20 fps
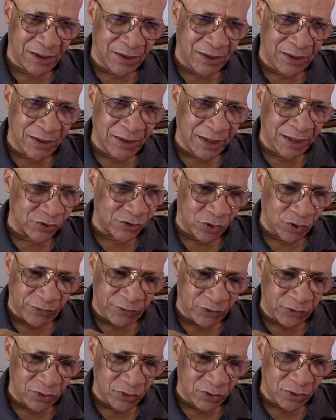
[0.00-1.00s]
Okay, so if
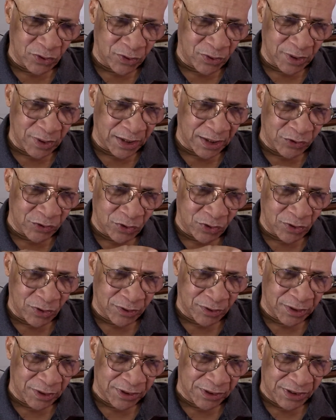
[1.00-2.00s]
you look and you look
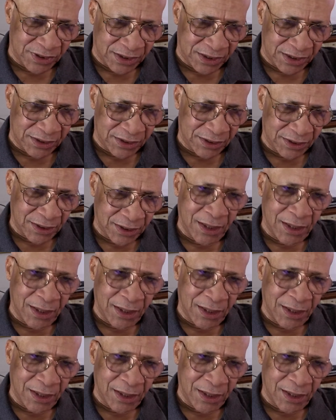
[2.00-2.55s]
under the seats,